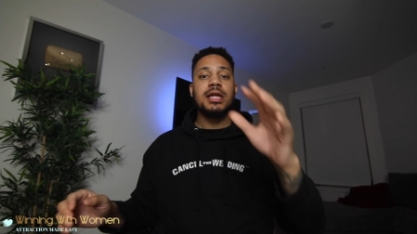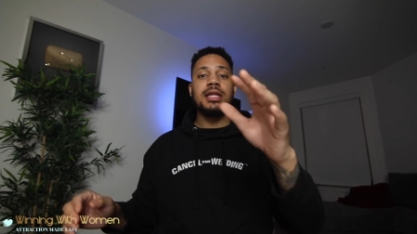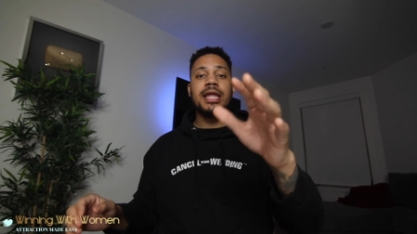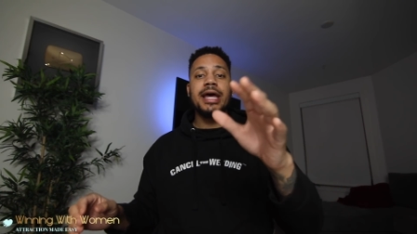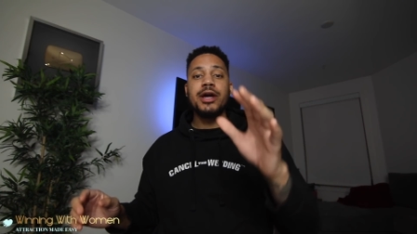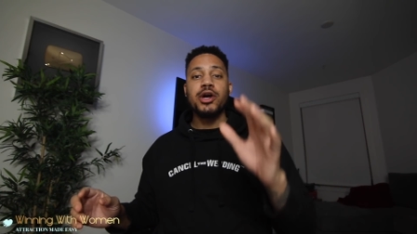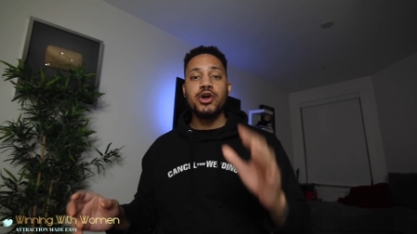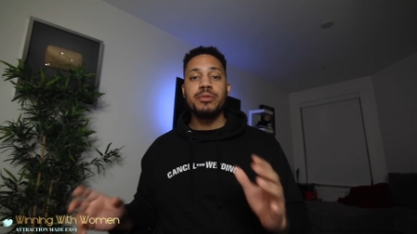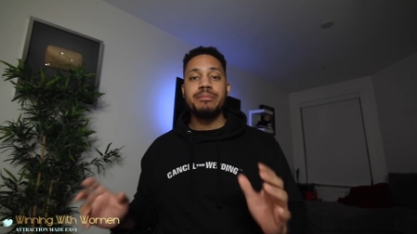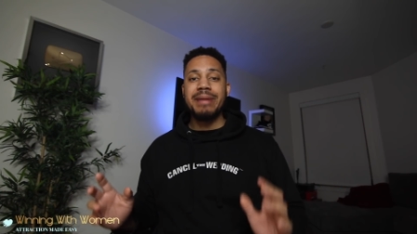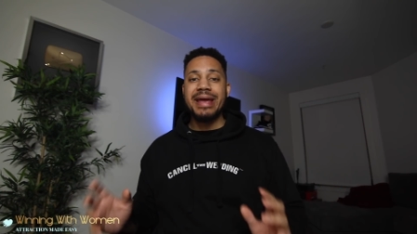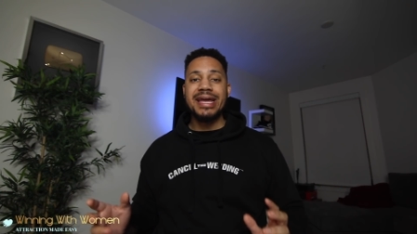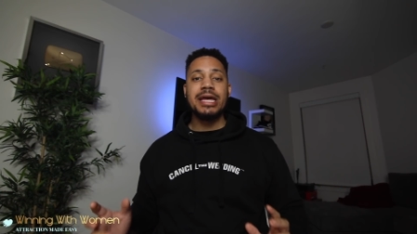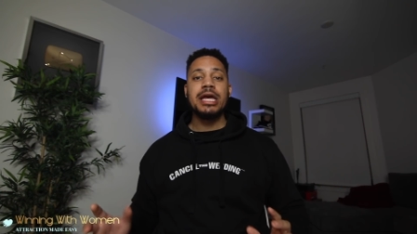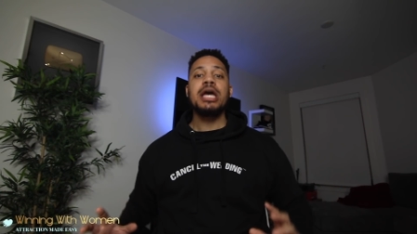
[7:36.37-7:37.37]
Let her
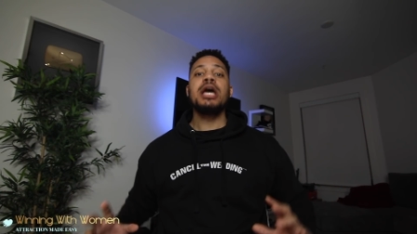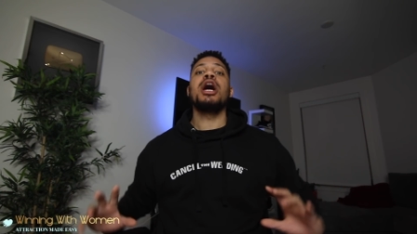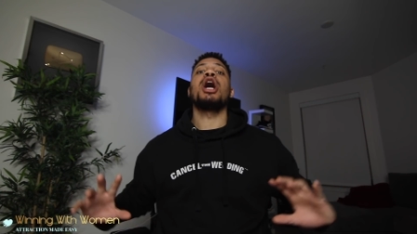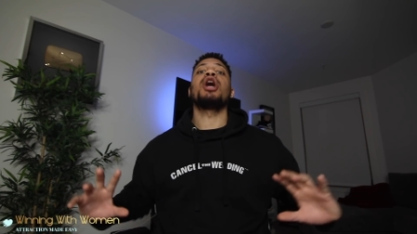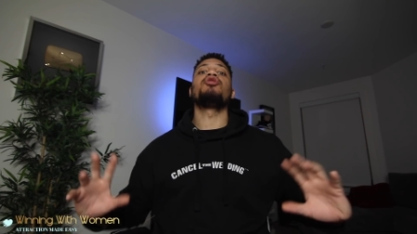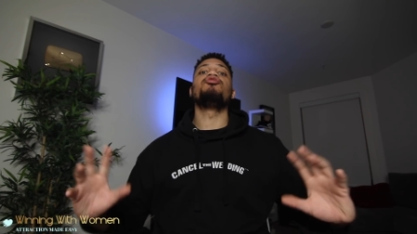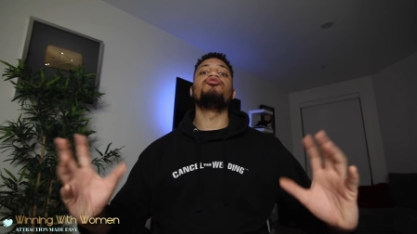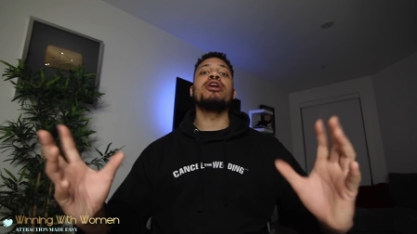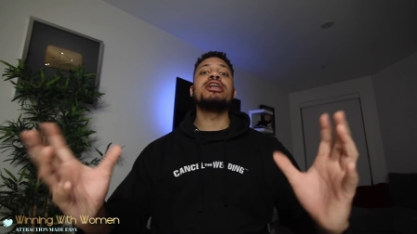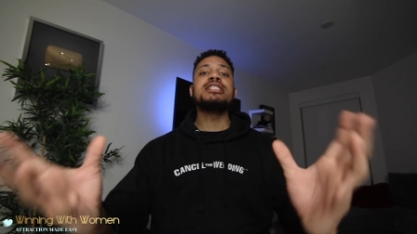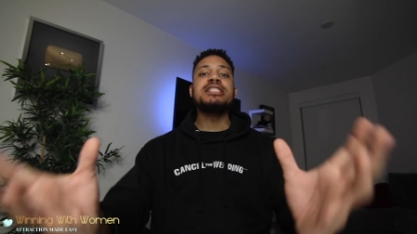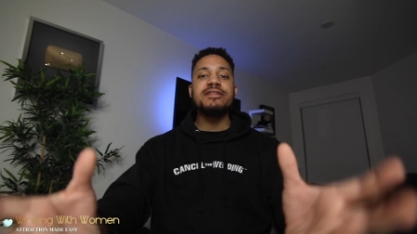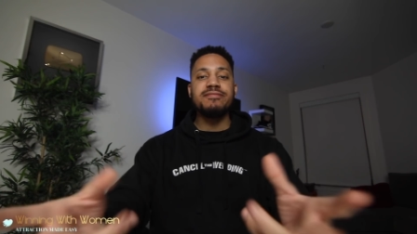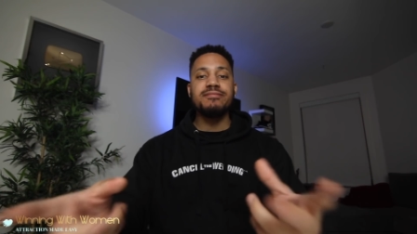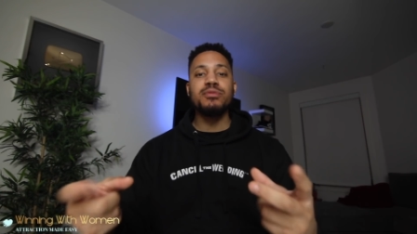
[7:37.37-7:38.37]
make
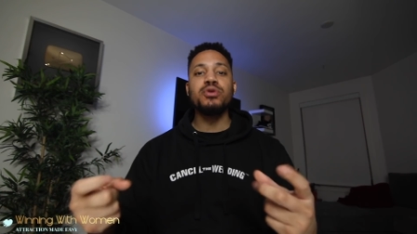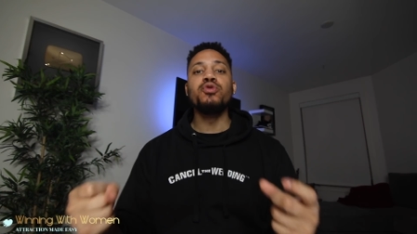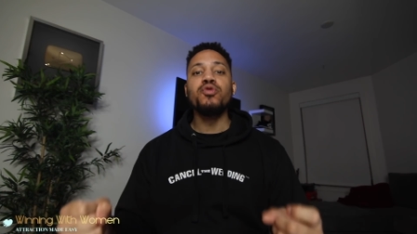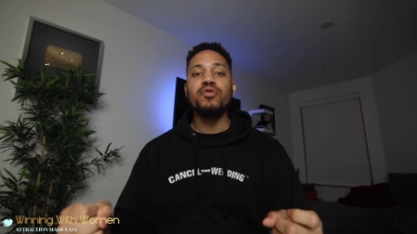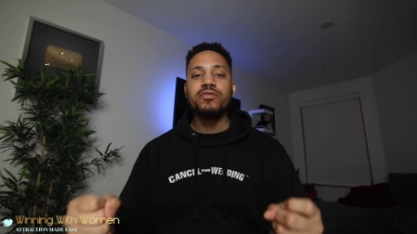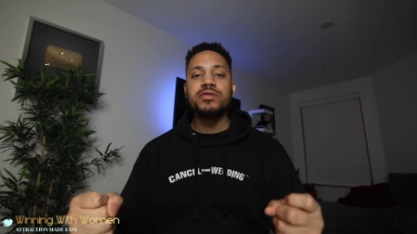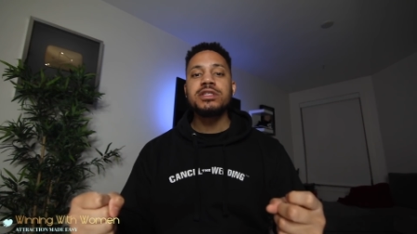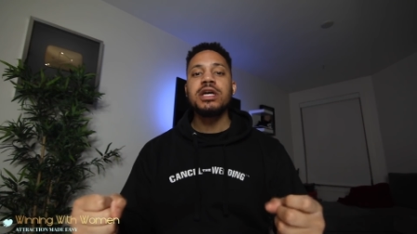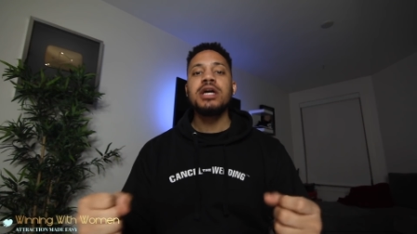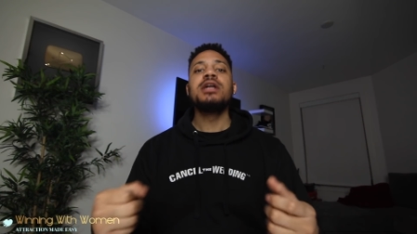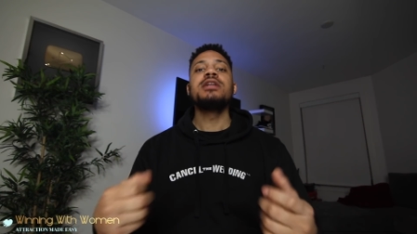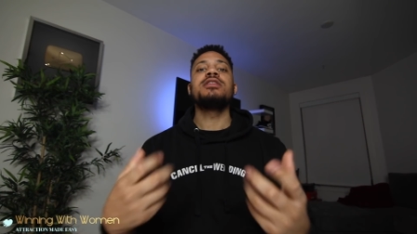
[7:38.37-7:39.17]
aggressive moves